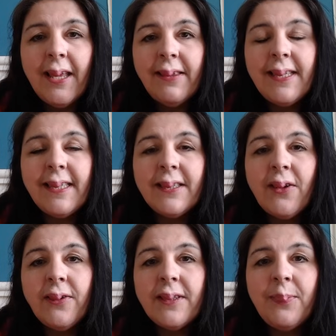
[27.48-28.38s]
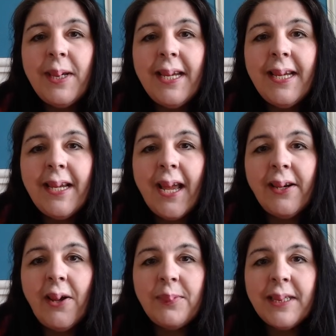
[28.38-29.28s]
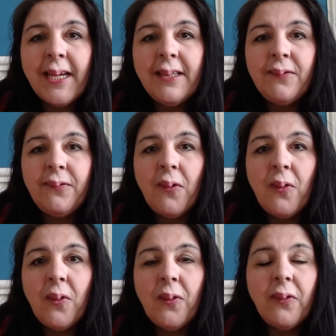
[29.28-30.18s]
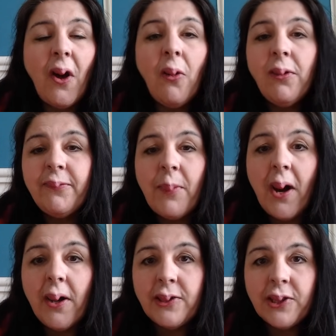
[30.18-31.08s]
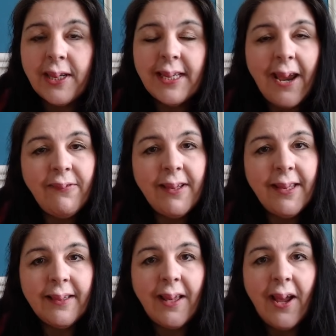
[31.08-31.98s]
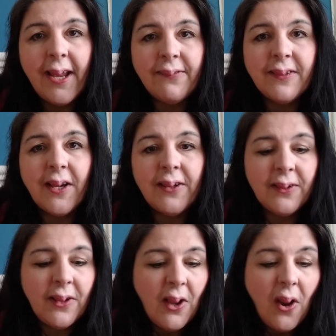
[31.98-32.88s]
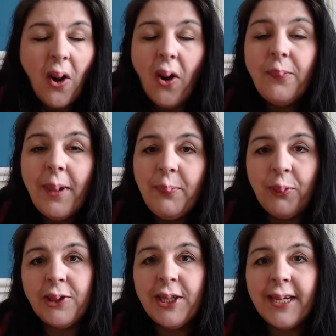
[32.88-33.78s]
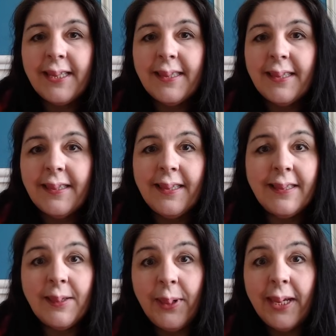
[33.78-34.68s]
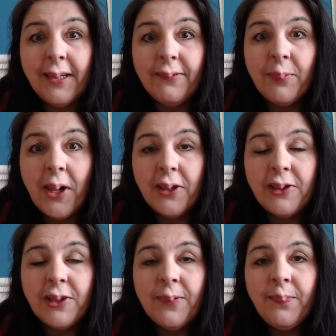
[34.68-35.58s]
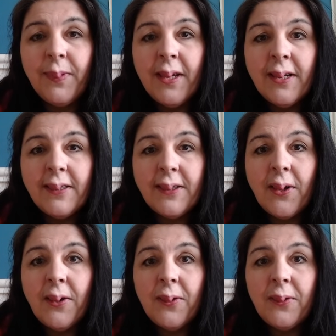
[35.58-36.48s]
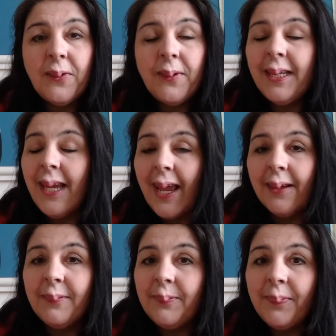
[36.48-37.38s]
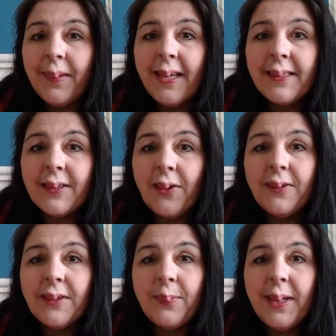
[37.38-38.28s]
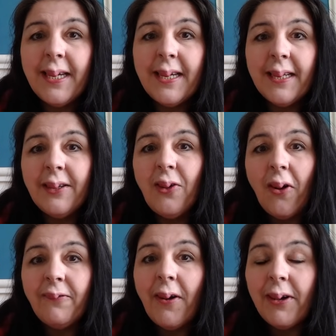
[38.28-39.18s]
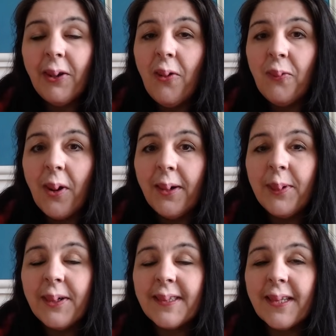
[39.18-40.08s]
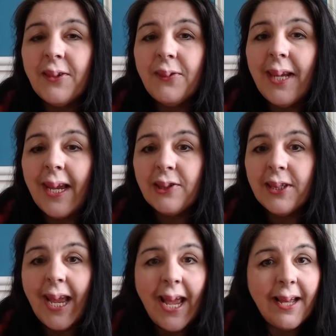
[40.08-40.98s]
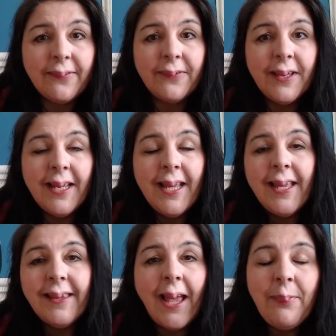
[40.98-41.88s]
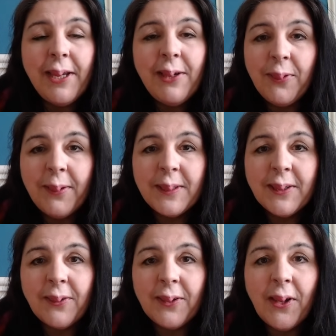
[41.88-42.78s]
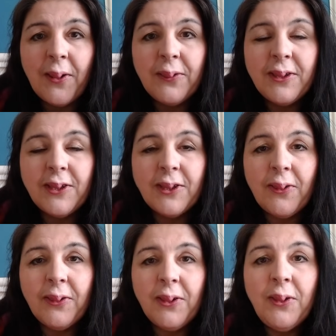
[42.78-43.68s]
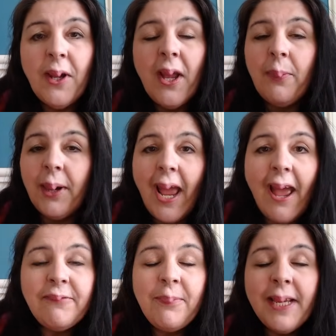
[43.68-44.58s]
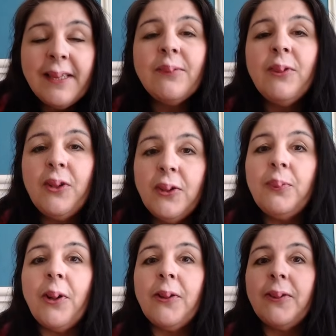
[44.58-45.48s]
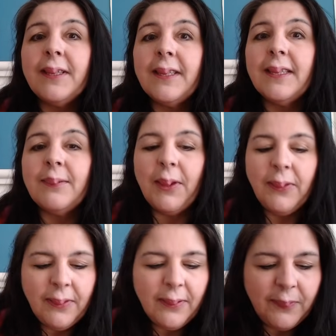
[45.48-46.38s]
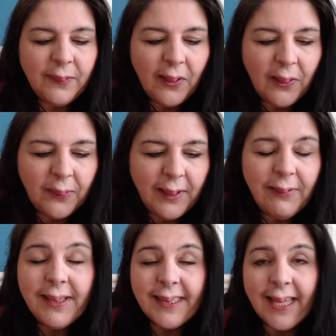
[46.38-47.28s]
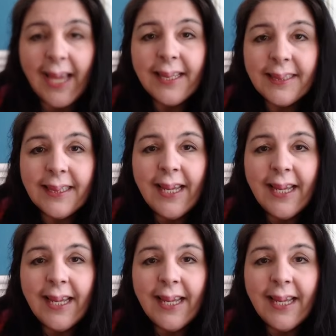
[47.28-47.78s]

This is going to be an update for the whole of March and everything that I have done on my projects since the beginning of March. So yeah, it's going to be not a very long one because I don't actually have that many whips on the go to show you, but I have made some good progress this month. So there is that.